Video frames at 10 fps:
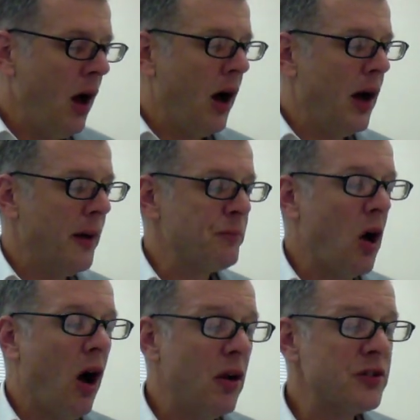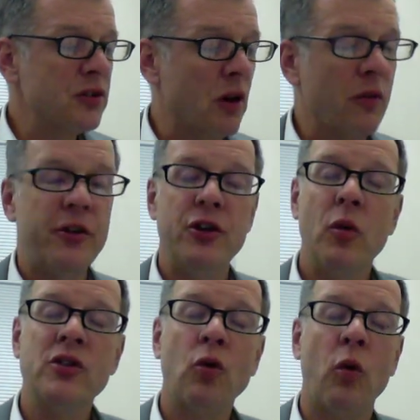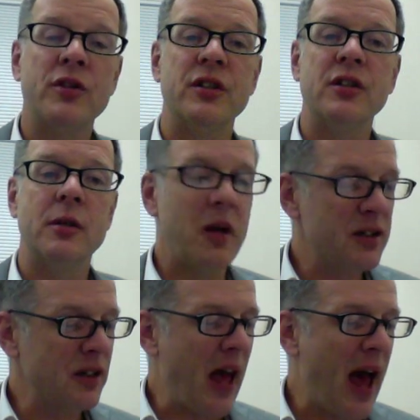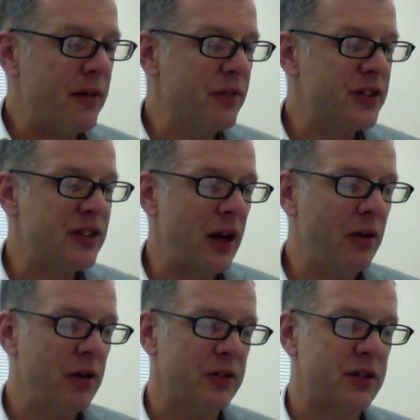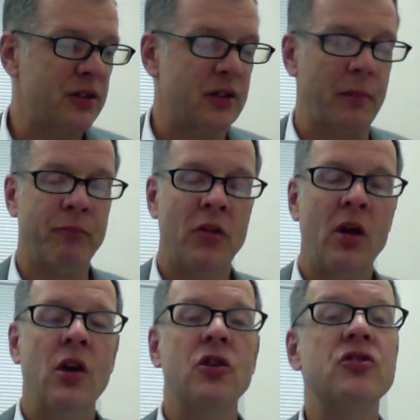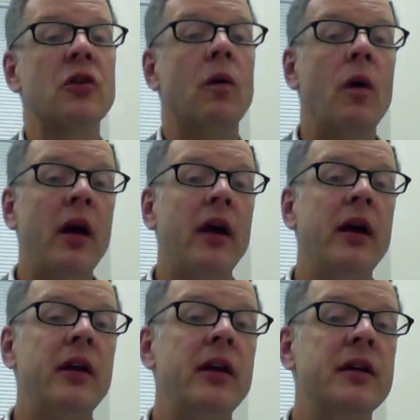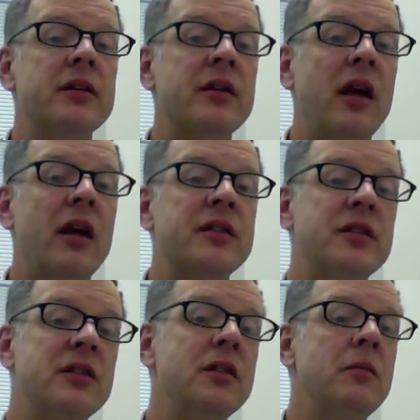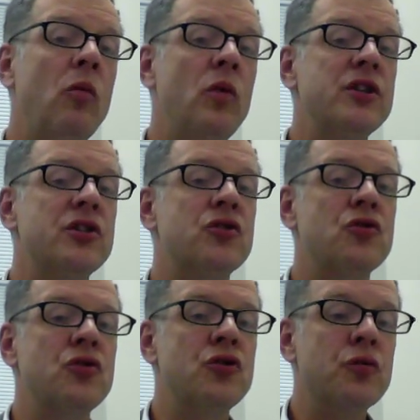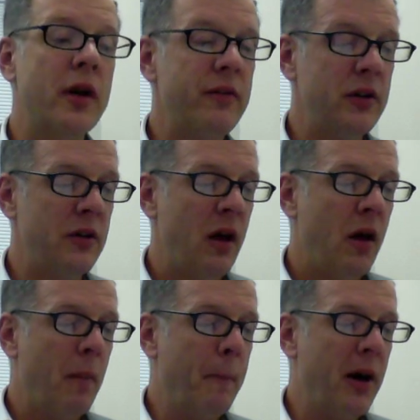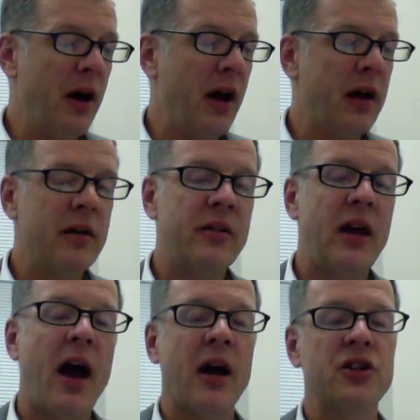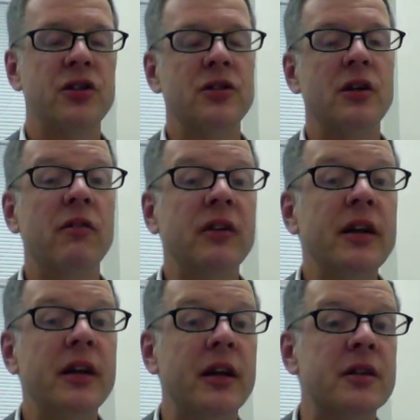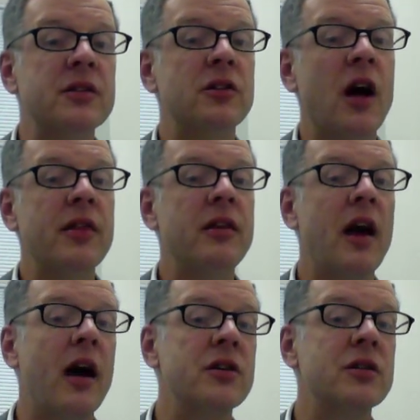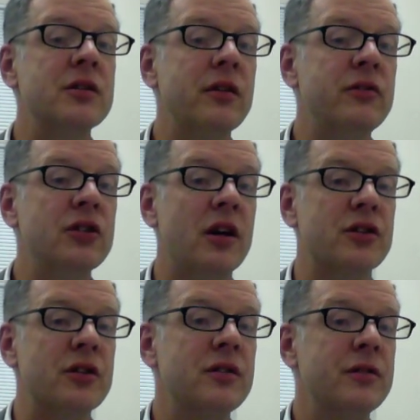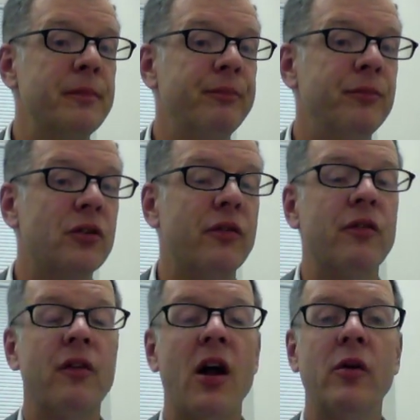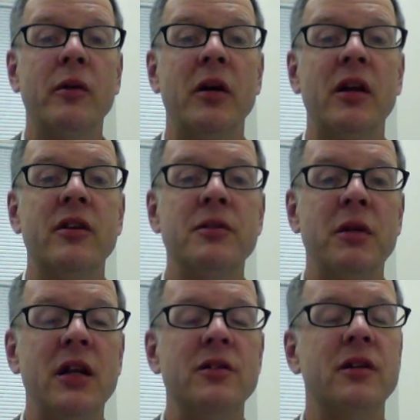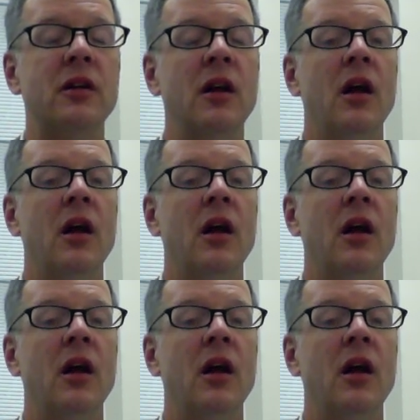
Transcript: Also, the U.S. court system is an adversarial system. So it is a system which is driven by the actions of litigants, not the actions of judges. So if you're following me, this means that